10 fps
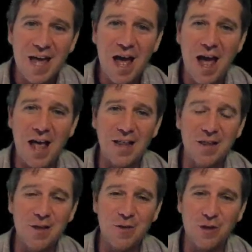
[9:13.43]

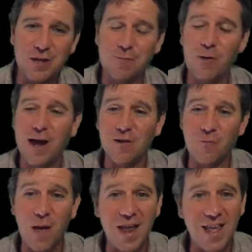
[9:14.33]
to the surprise of
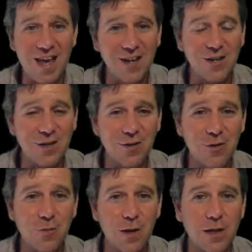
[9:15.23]
many, actually
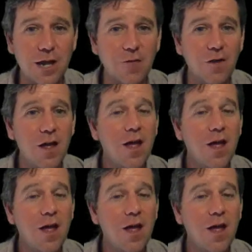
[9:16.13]
including myself,